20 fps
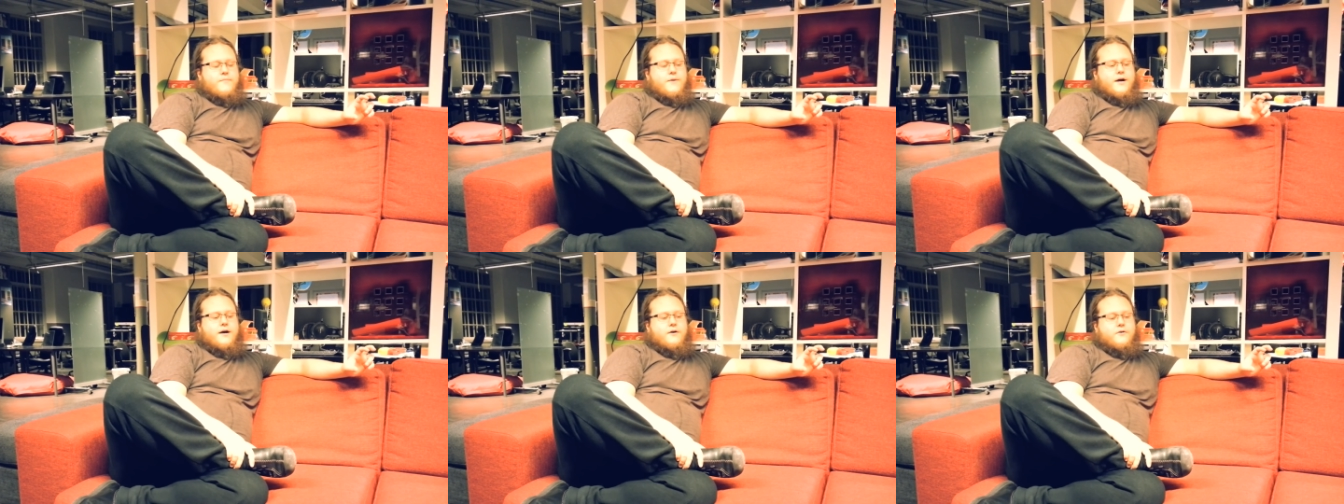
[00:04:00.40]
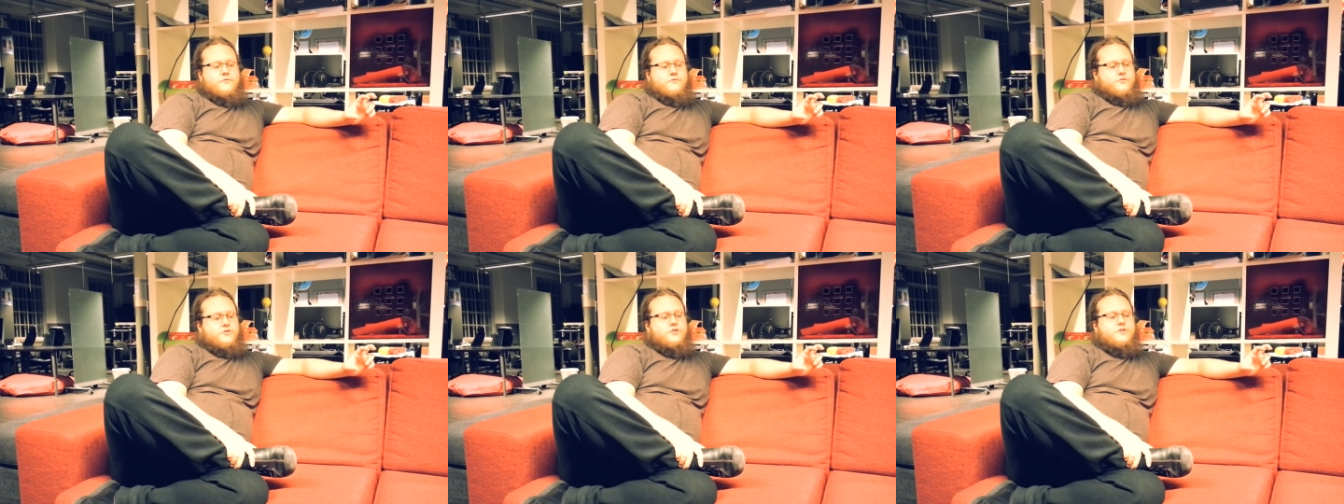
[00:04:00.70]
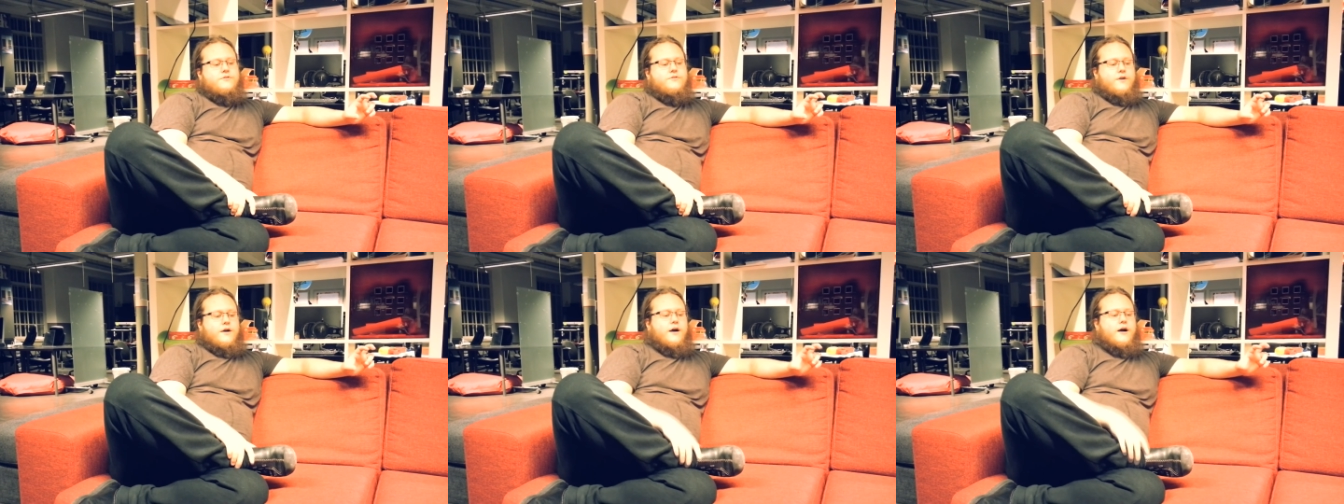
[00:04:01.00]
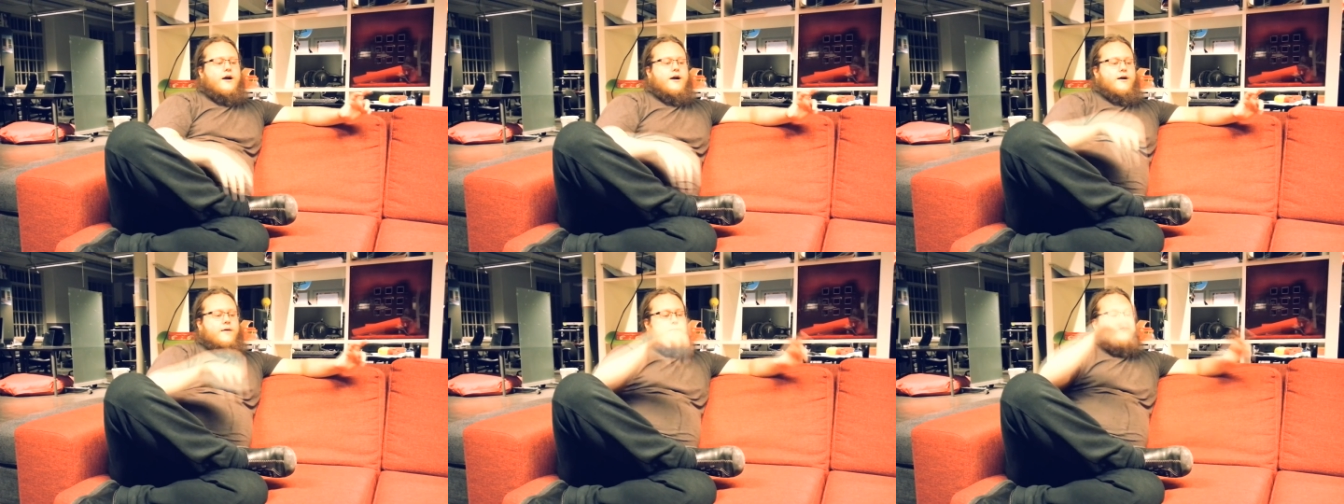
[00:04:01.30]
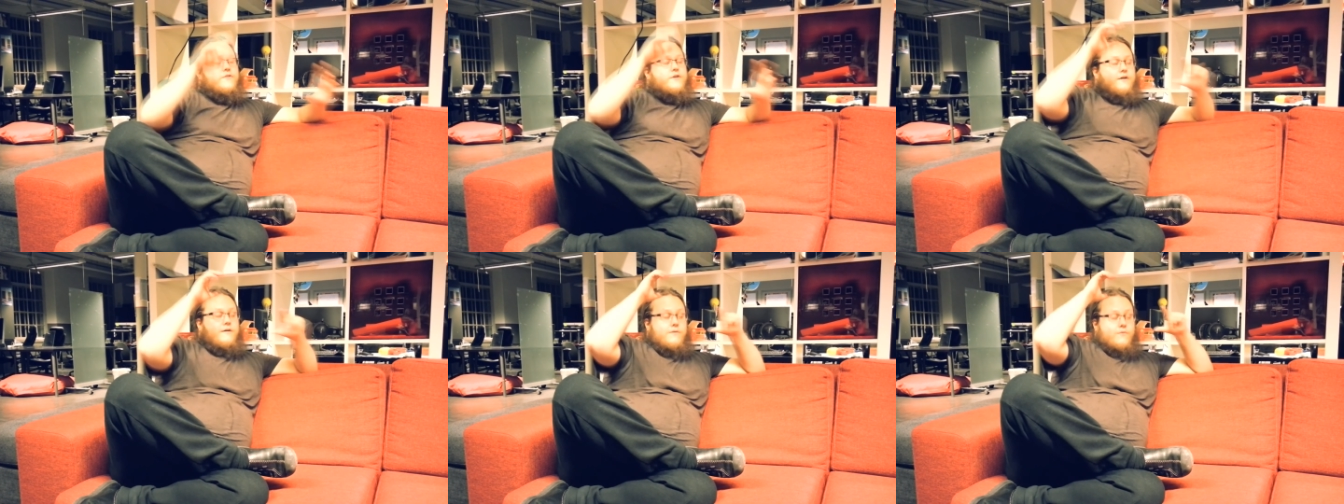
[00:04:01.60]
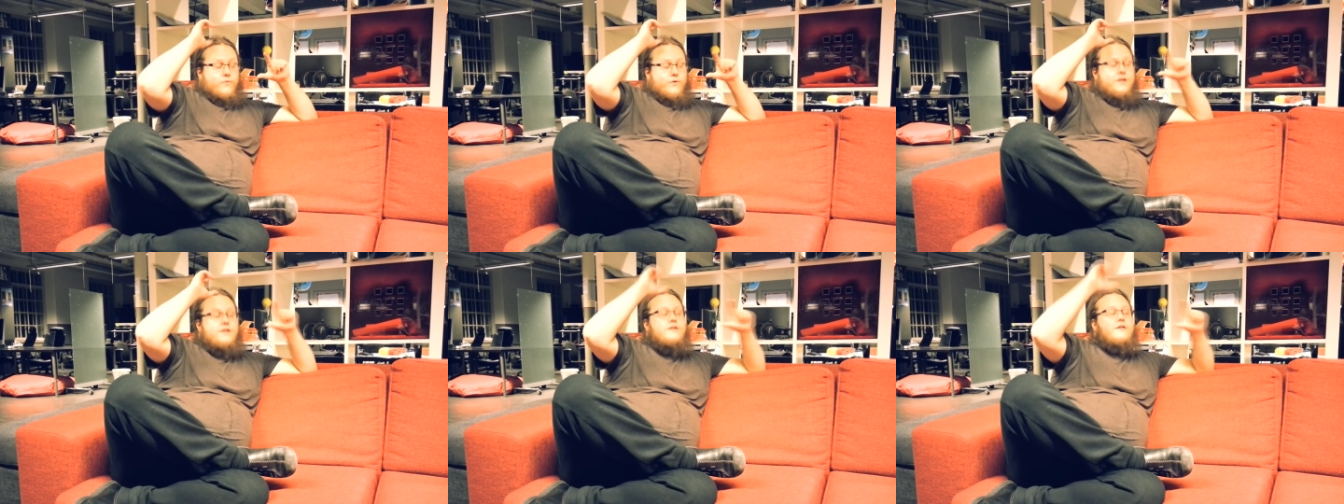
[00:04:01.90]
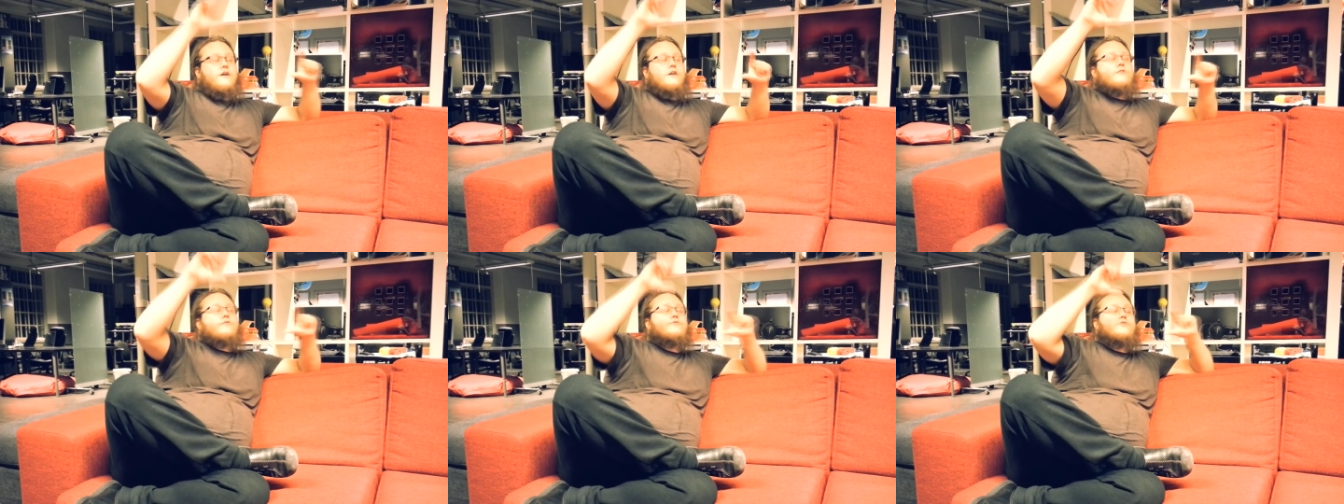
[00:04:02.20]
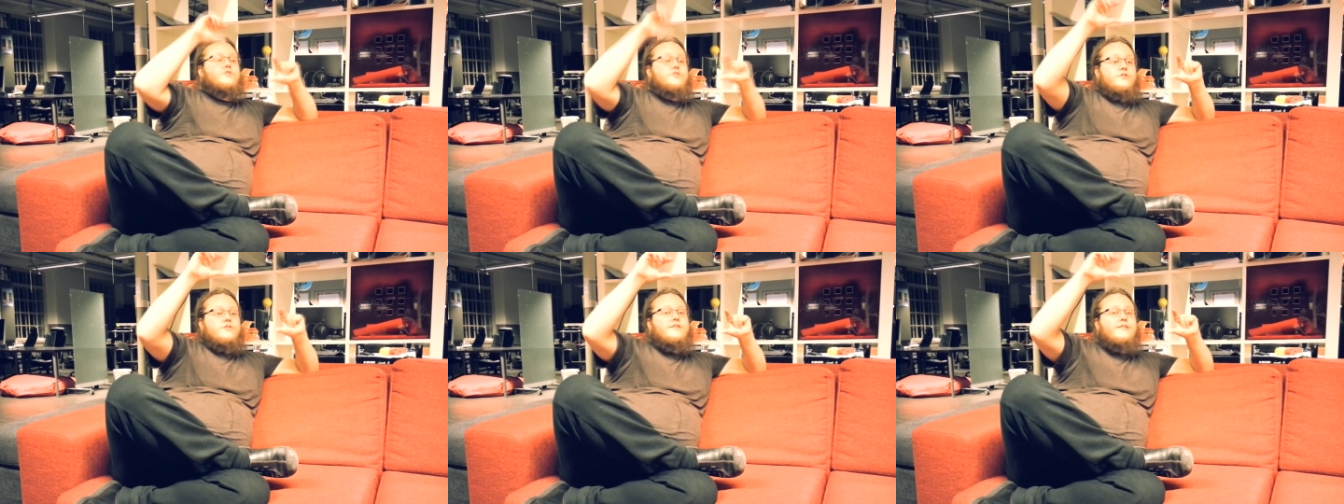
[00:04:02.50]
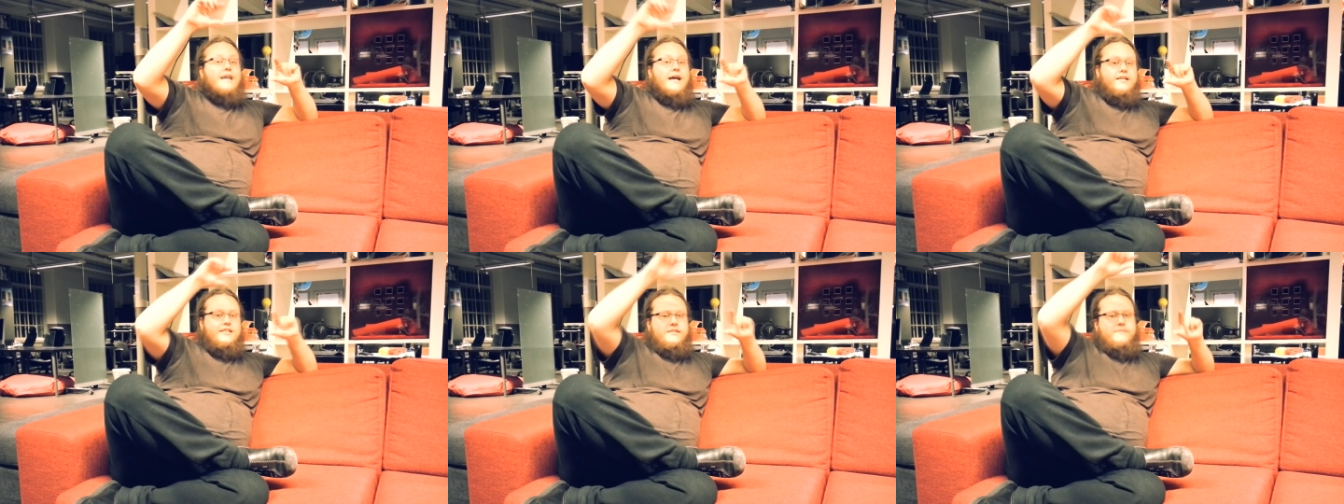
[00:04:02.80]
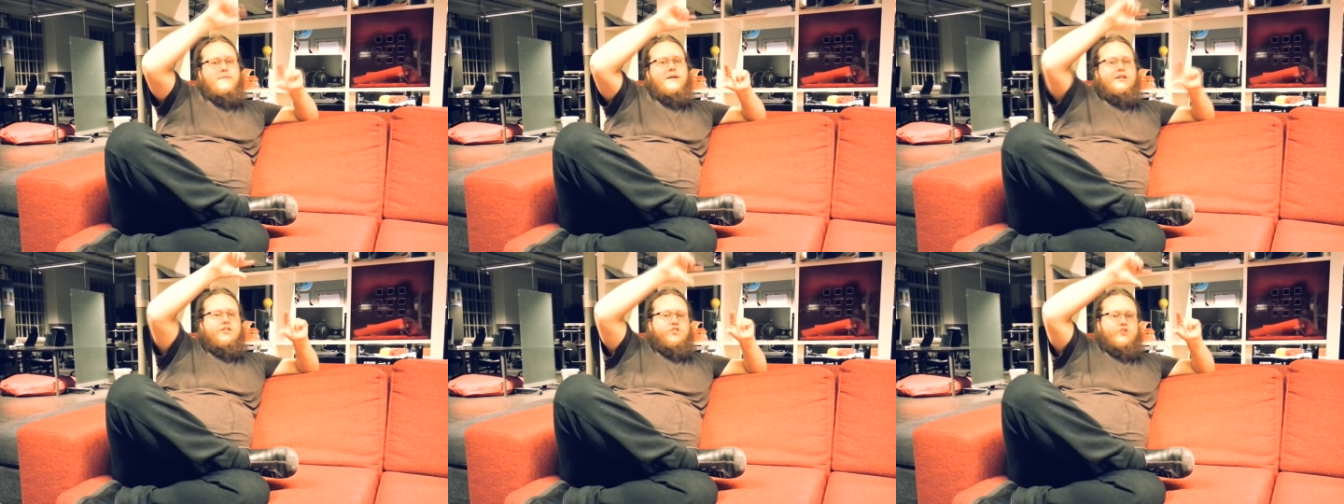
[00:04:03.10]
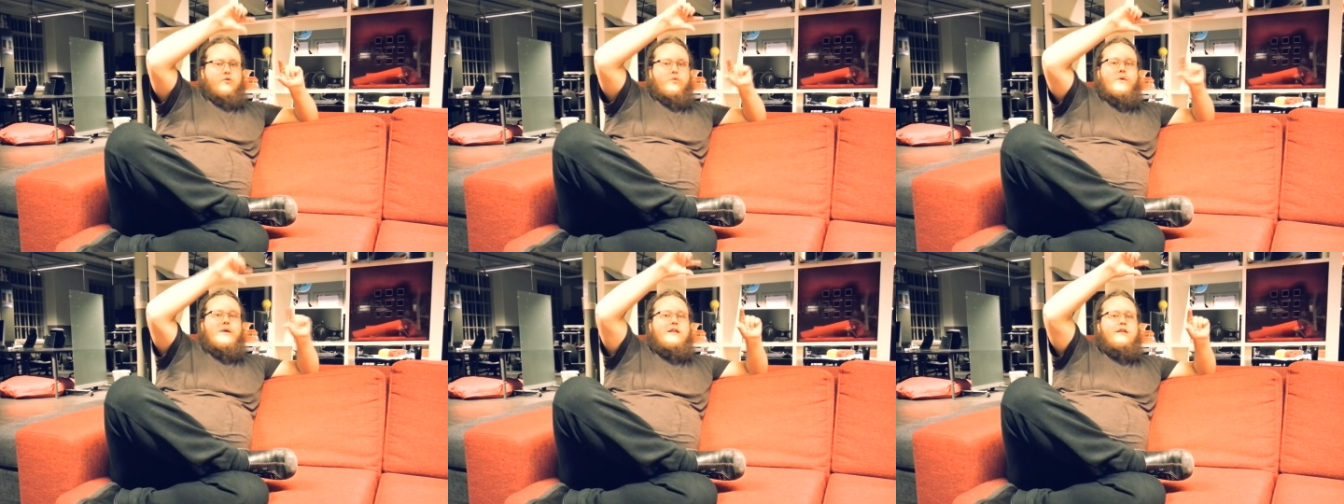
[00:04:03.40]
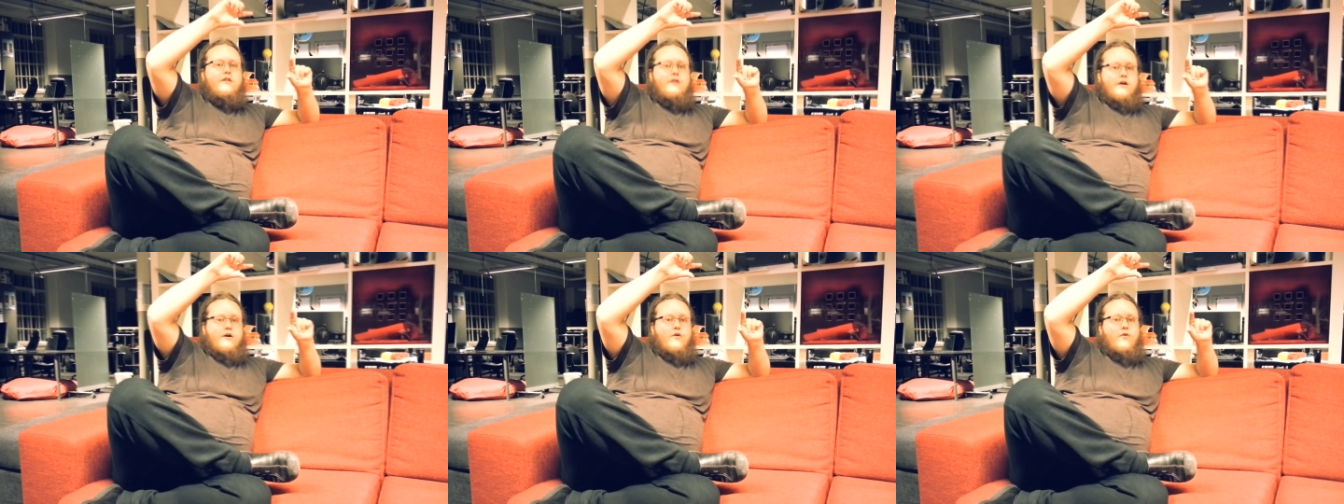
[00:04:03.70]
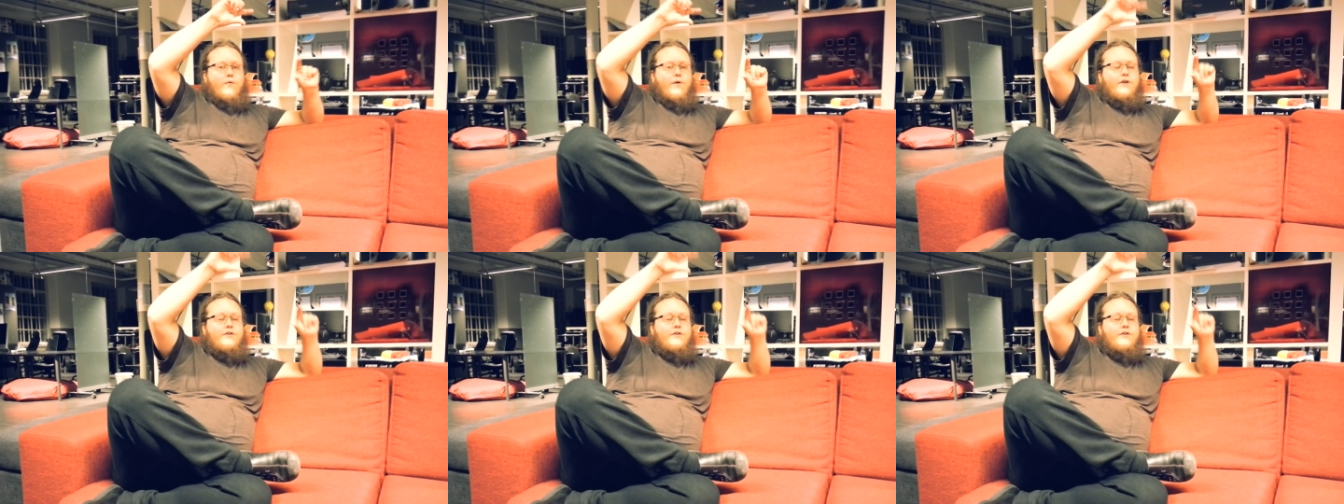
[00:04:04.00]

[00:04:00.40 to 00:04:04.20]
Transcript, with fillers: about um, the Windows Task Manager window,